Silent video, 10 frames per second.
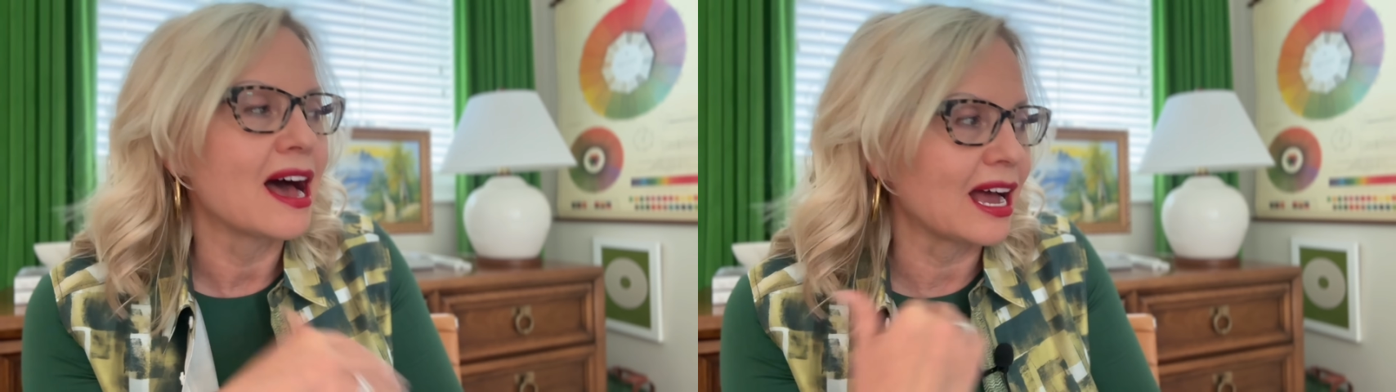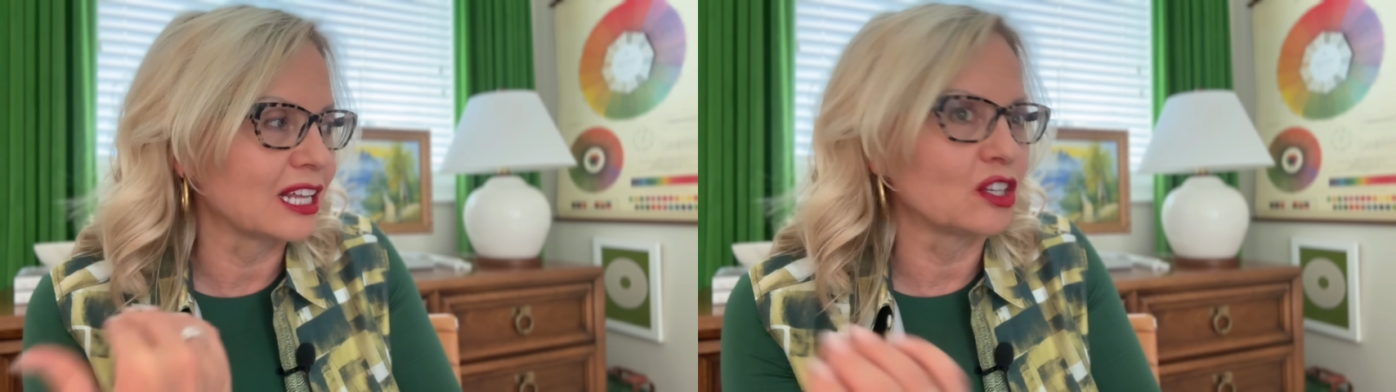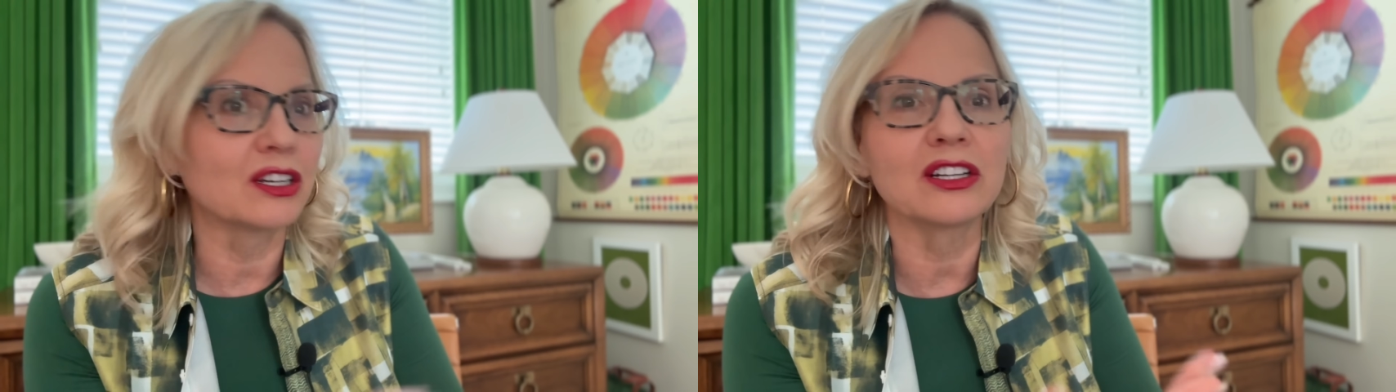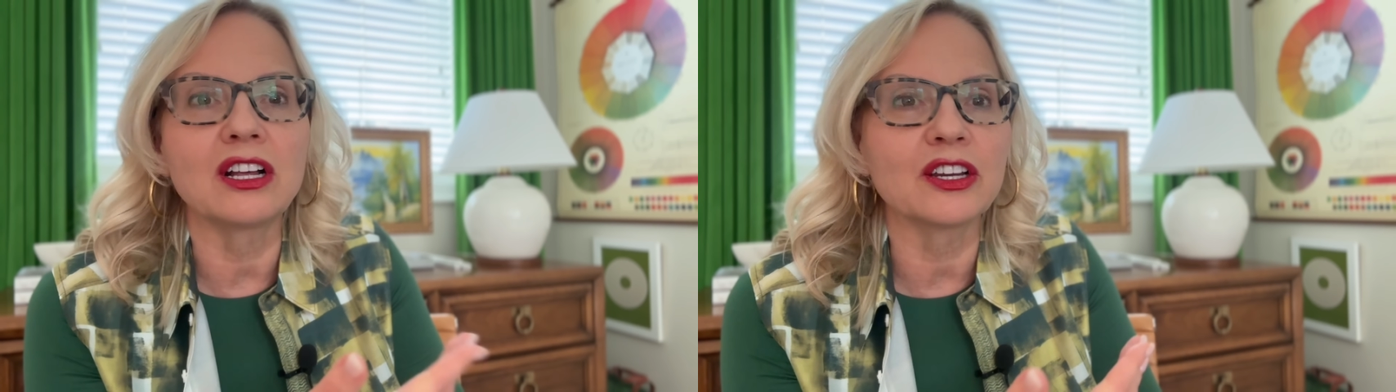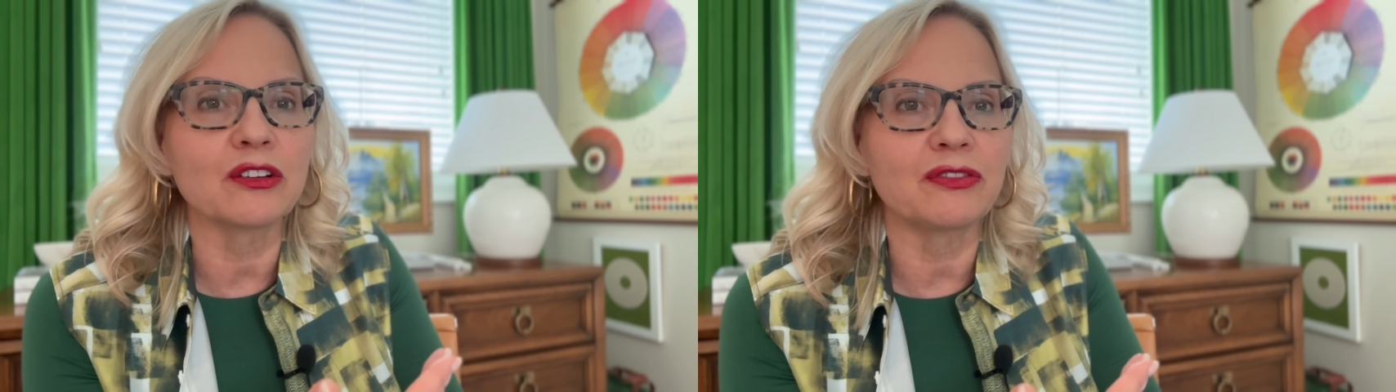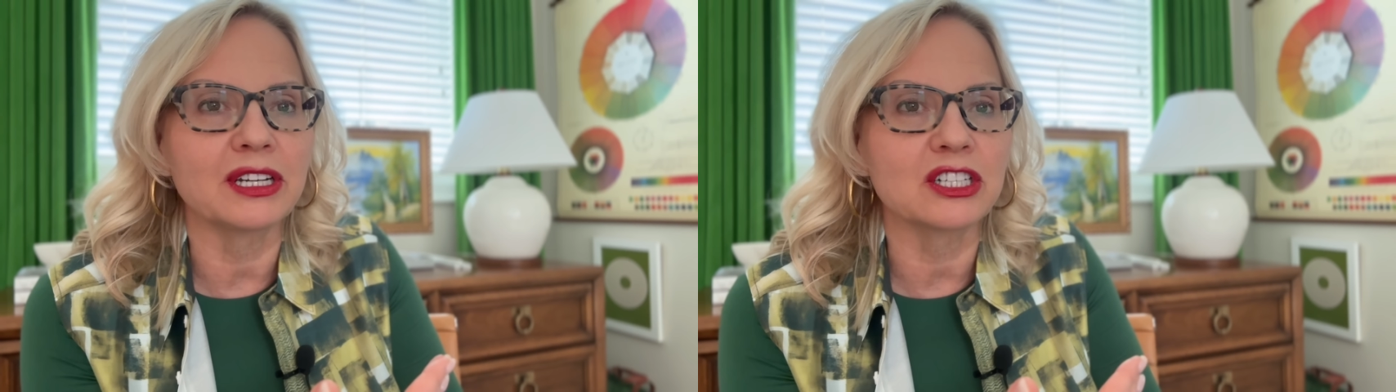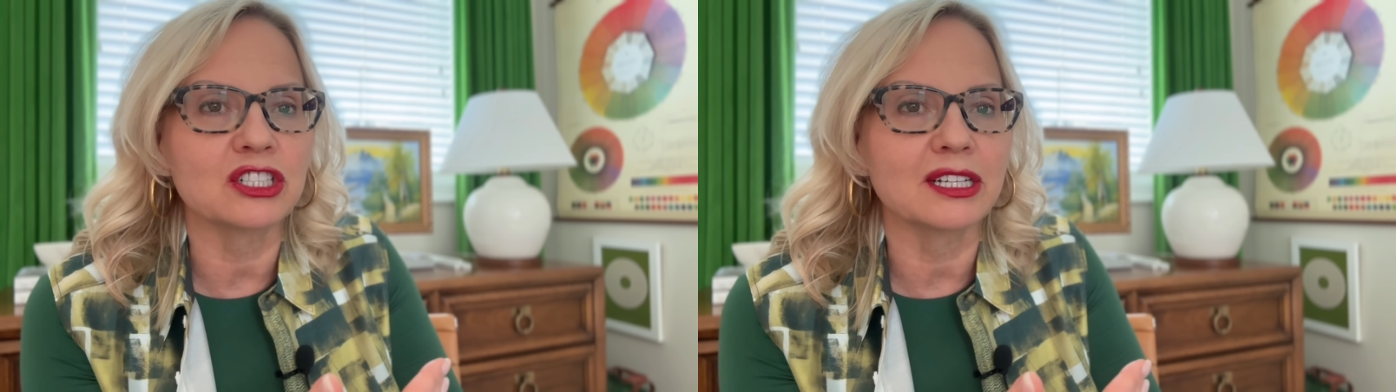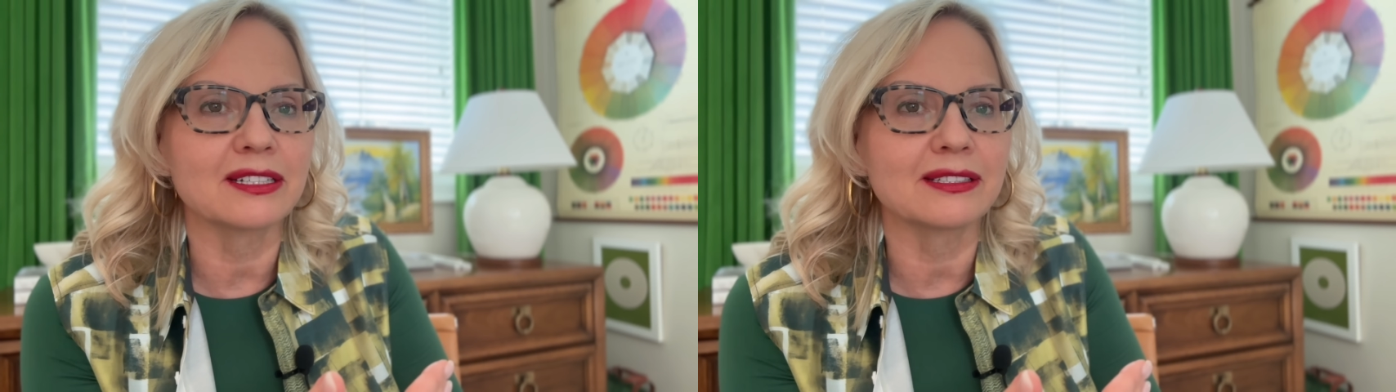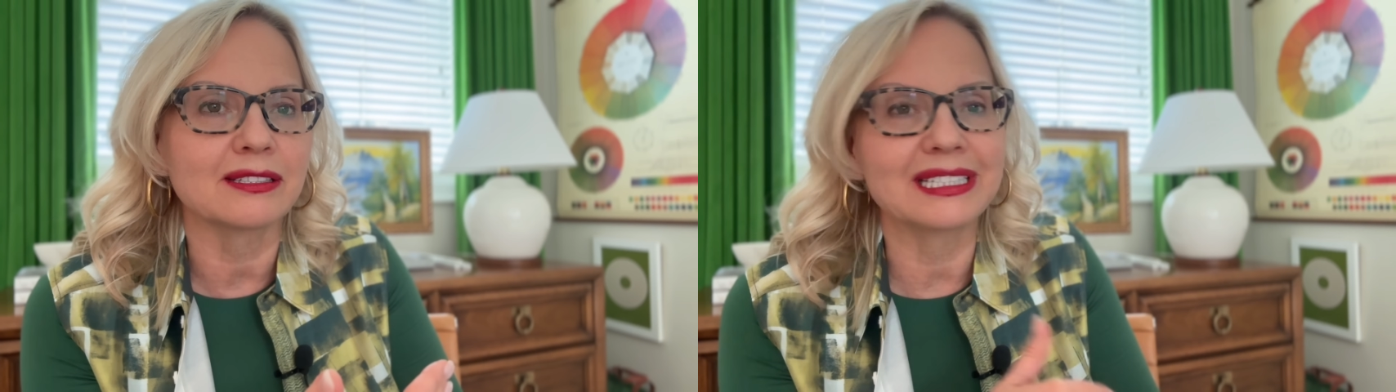I look at all your finishes,